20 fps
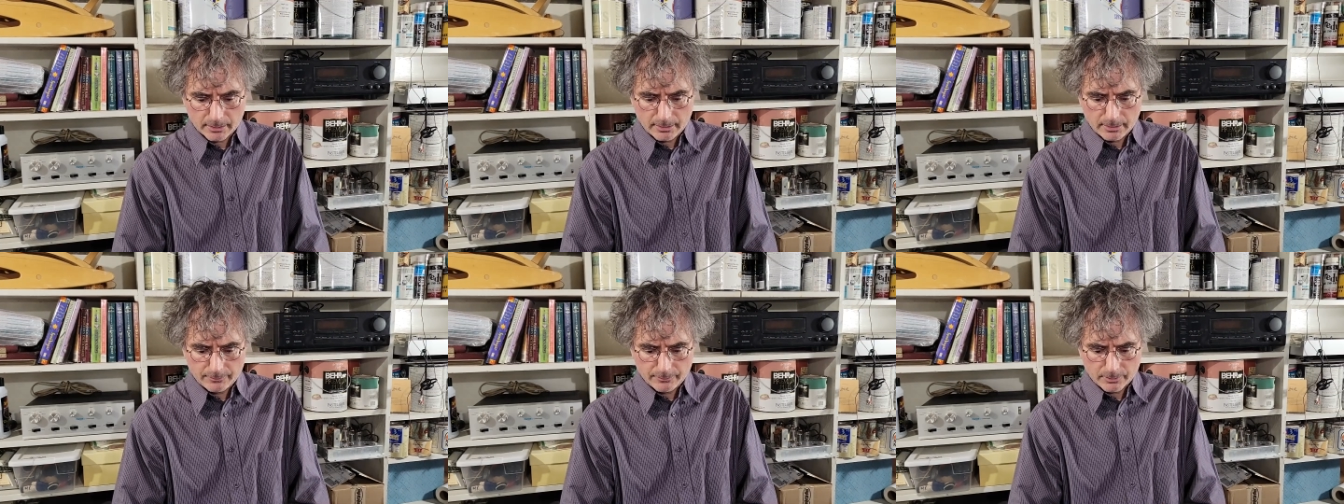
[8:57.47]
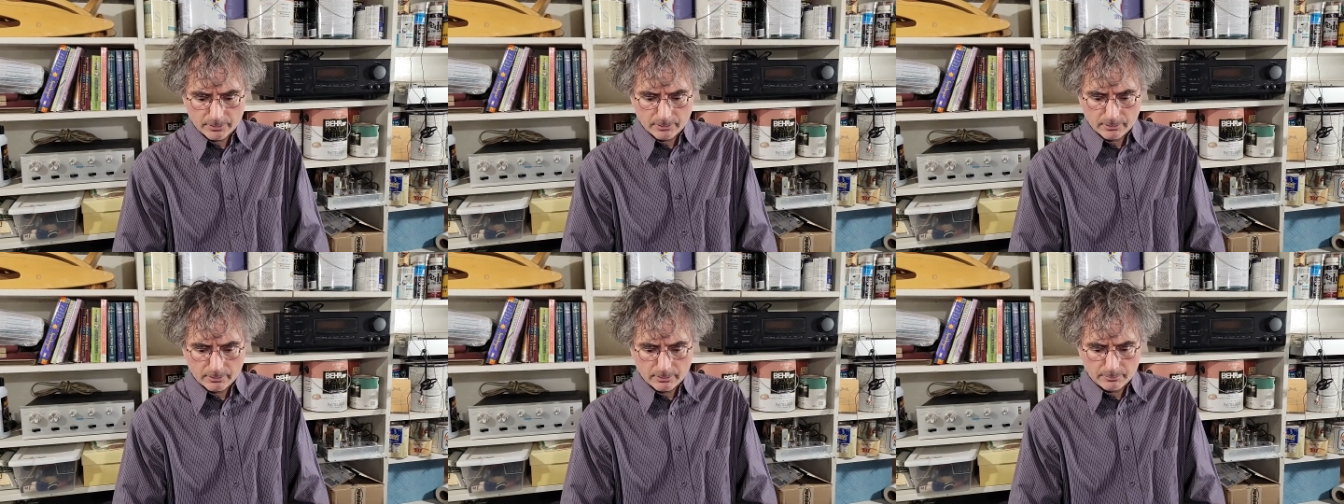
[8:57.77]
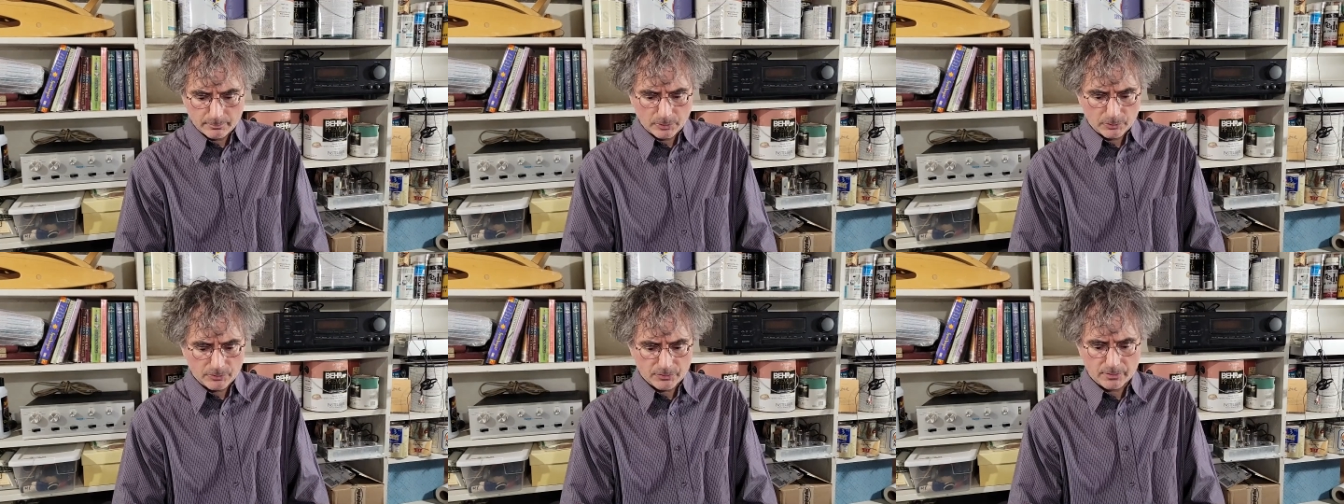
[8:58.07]
even the
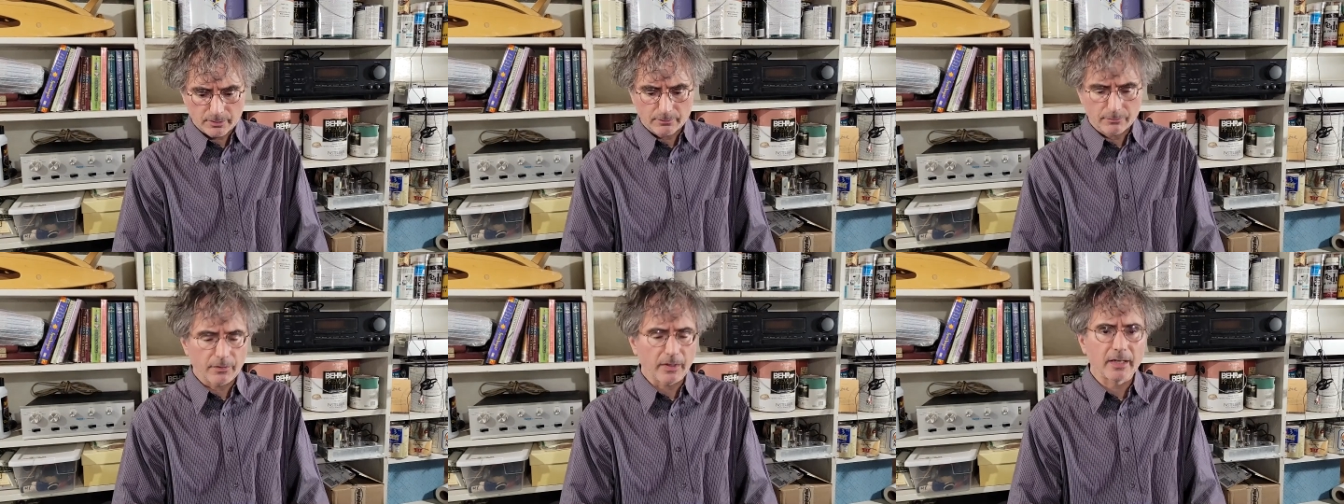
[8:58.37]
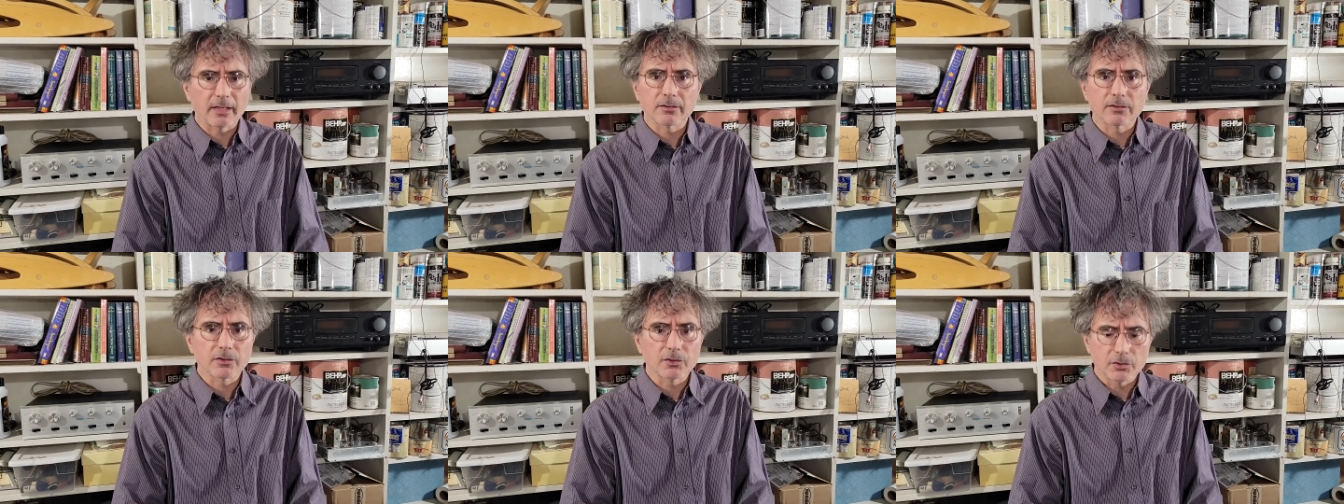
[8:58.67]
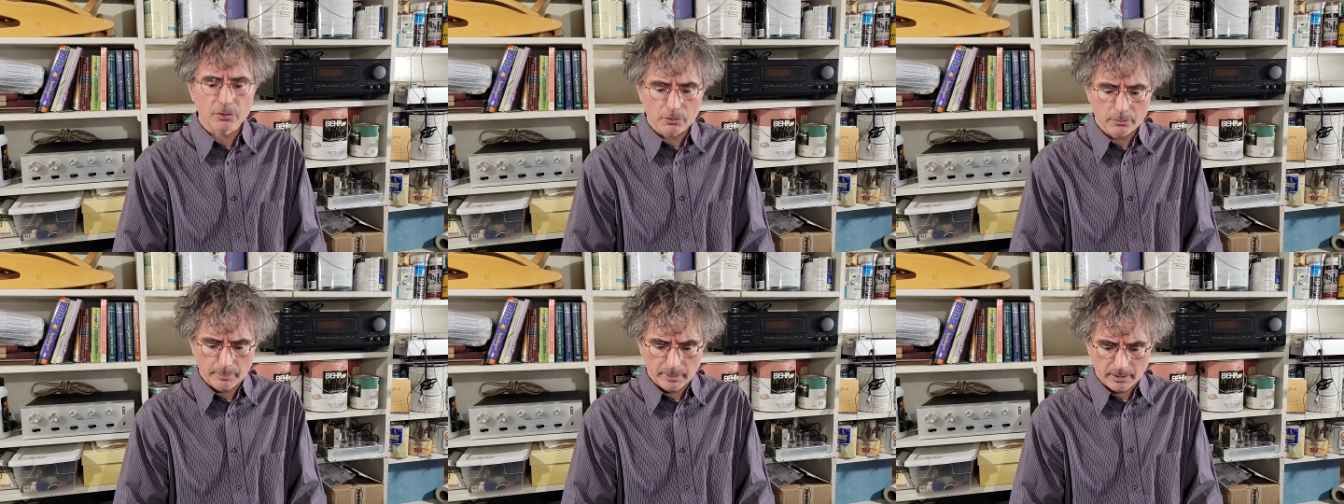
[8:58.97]
most advanced
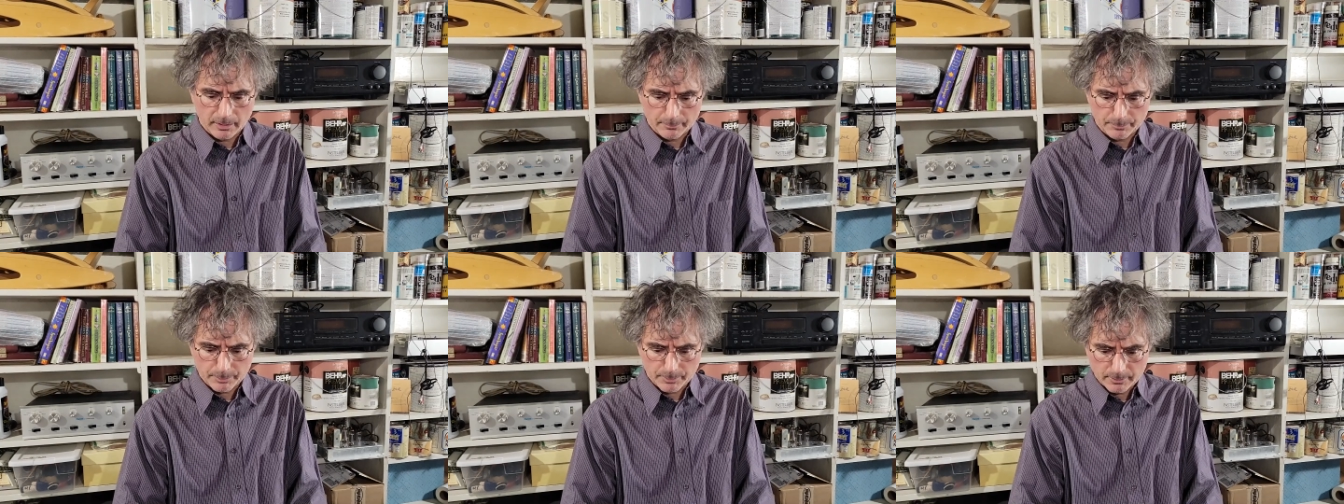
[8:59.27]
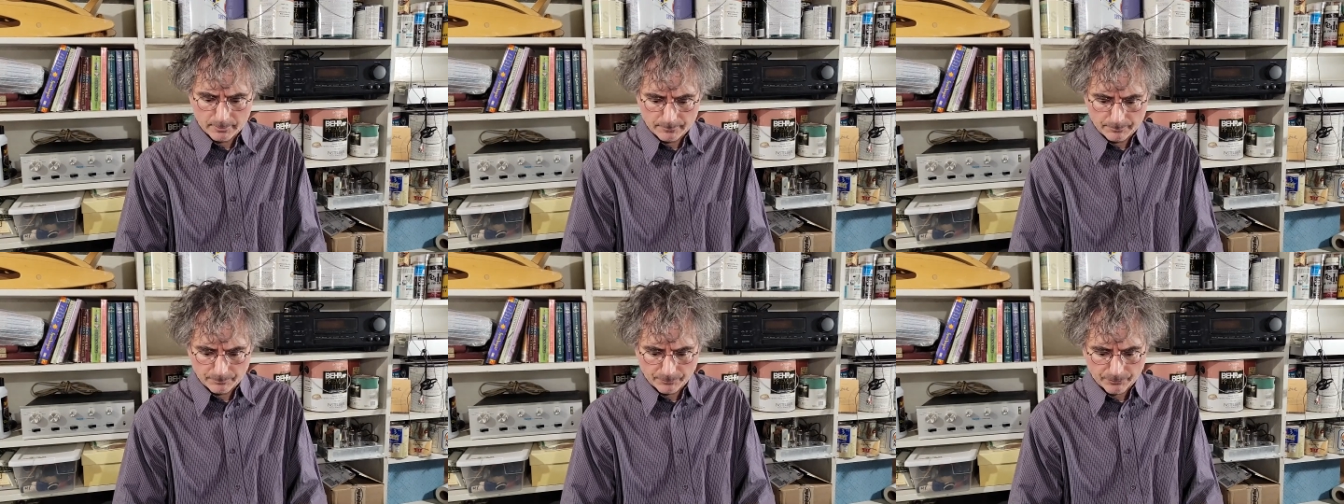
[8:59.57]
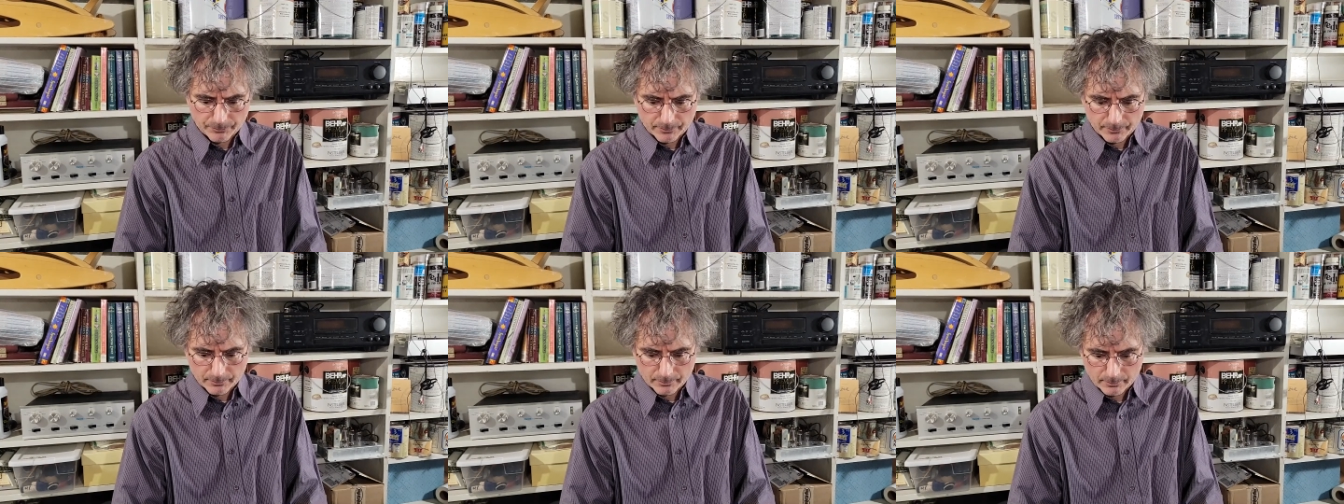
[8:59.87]
tube amp
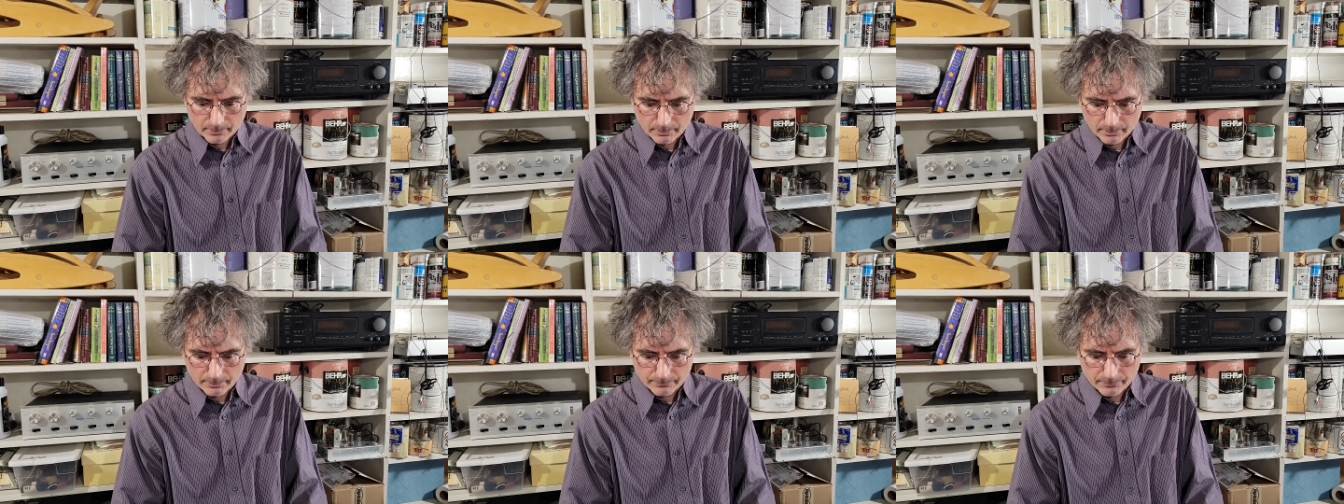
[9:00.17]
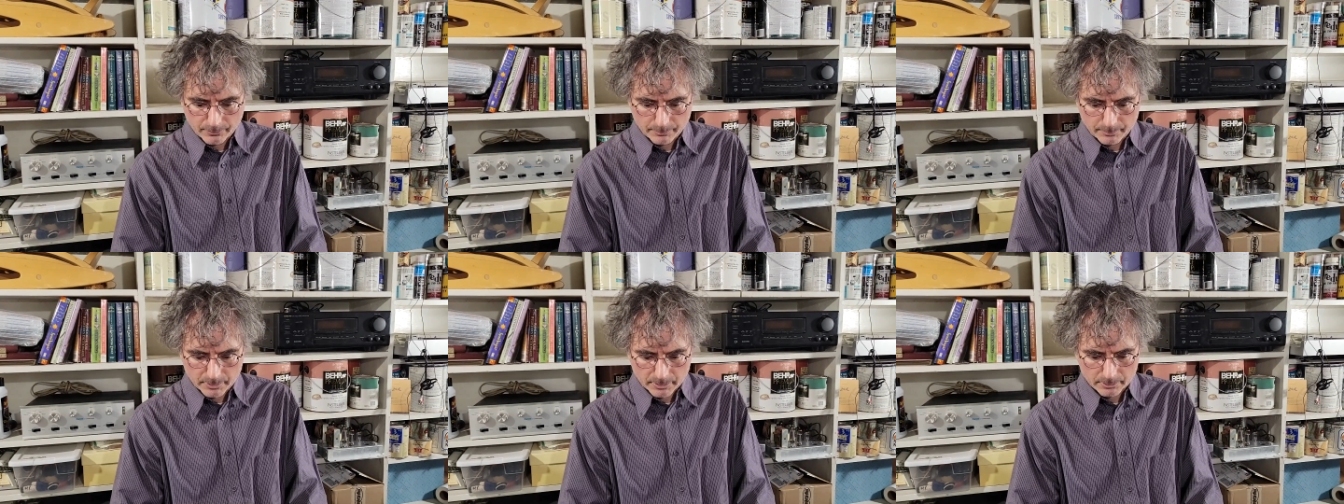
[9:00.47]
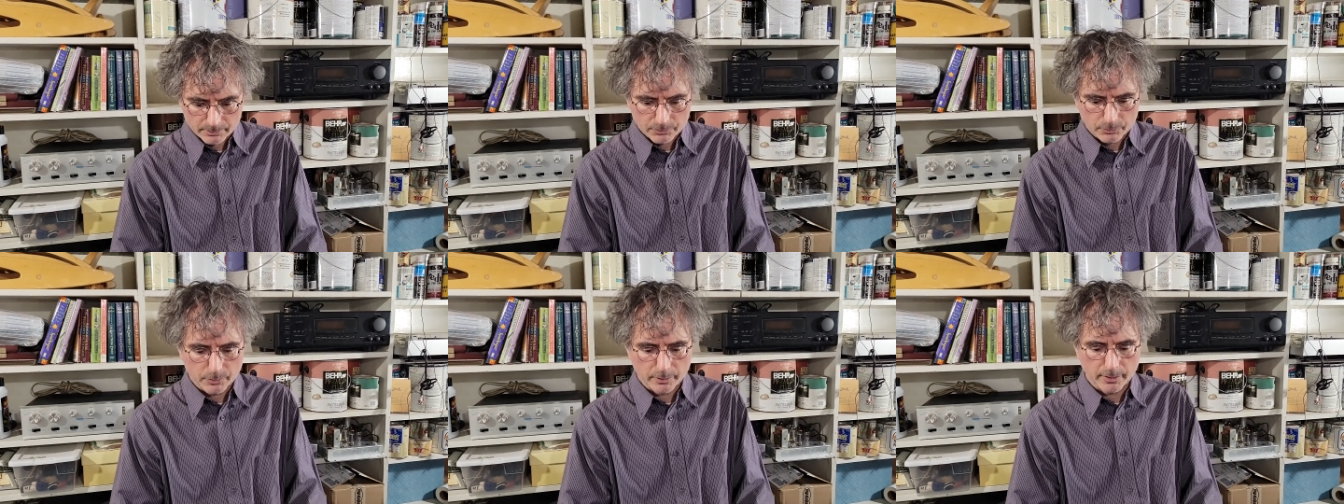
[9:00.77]
of the
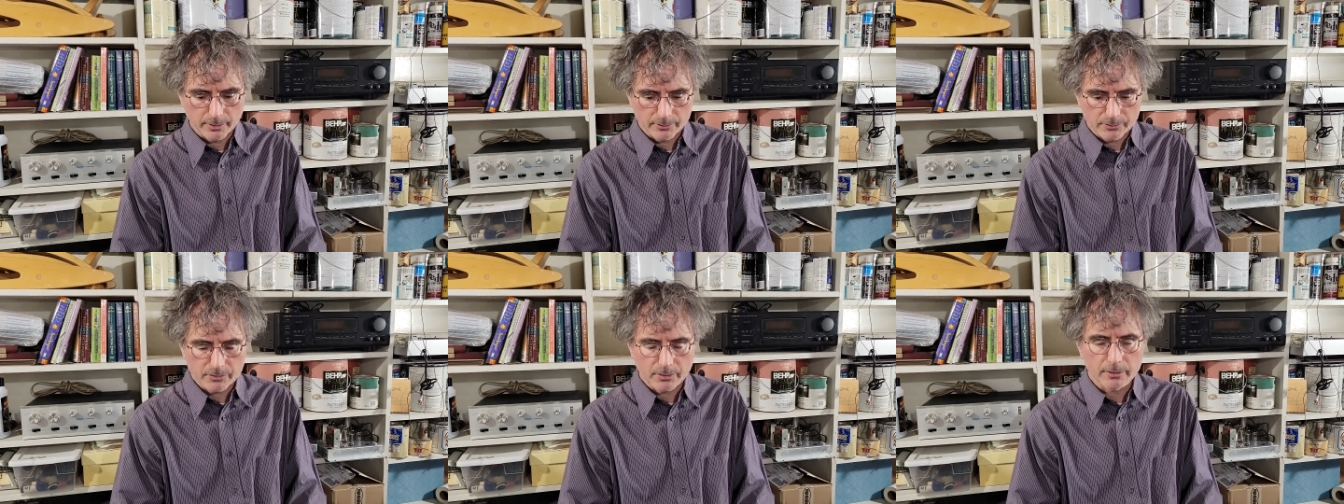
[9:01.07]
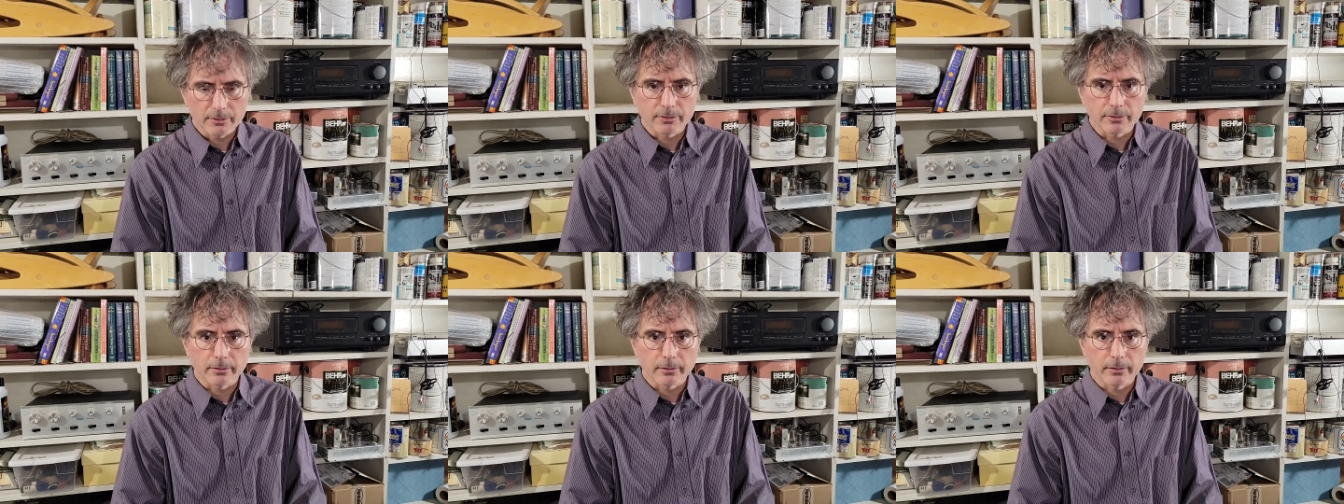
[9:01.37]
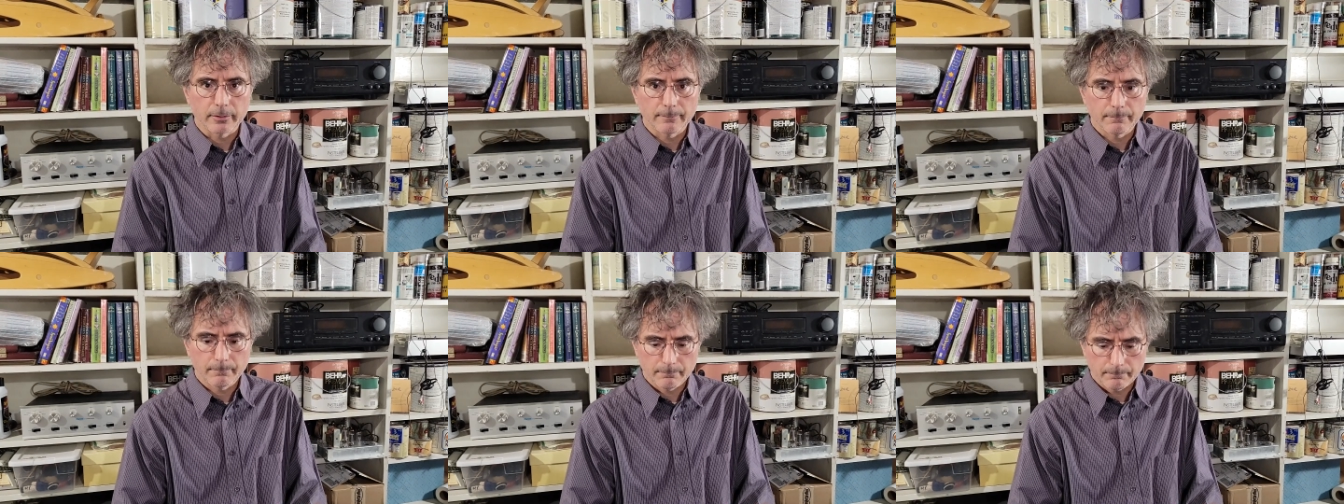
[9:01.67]
middle 20th century.